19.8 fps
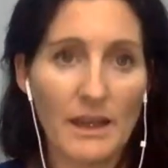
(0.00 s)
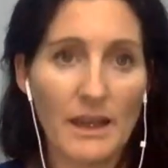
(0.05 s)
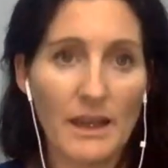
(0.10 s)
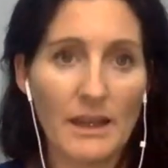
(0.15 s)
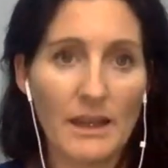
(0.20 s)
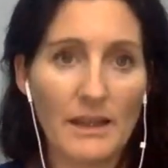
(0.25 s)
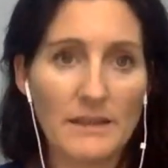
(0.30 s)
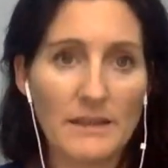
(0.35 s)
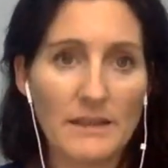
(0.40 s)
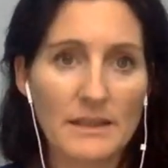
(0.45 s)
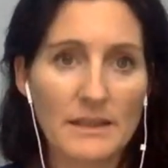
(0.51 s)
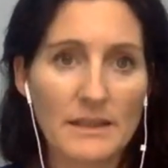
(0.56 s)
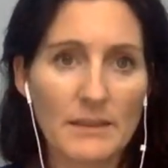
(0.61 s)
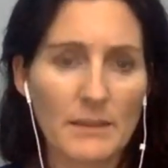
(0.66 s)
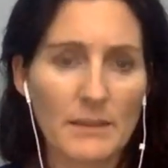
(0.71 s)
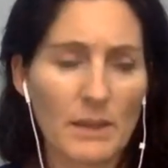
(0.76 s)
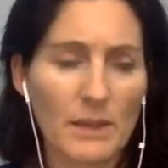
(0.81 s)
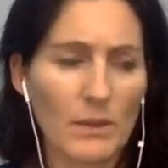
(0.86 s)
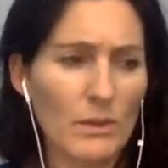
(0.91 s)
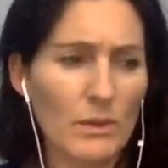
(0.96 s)
and all of a sudden, I'm
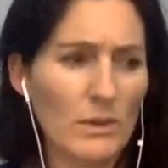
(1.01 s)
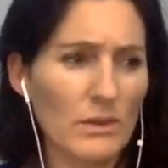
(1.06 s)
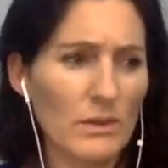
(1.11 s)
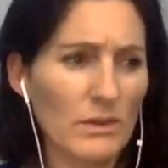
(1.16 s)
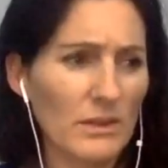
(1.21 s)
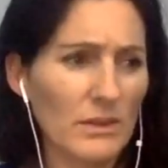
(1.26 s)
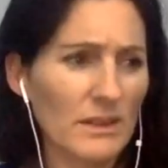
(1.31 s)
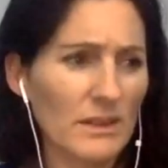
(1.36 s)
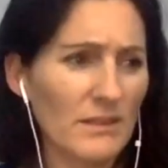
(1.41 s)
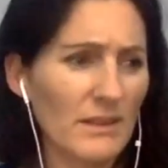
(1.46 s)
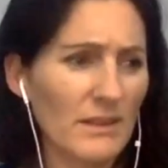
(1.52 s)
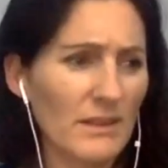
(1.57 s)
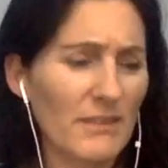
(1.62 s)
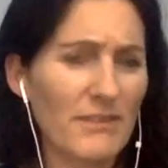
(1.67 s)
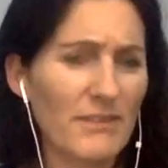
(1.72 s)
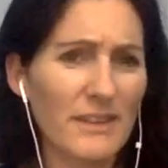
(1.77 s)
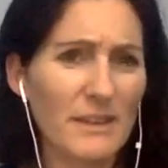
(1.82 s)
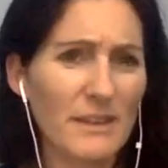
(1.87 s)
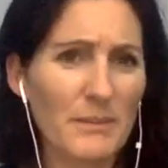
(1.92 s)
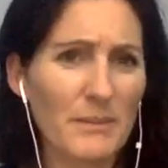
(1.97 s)
like, ooh, what do I feel in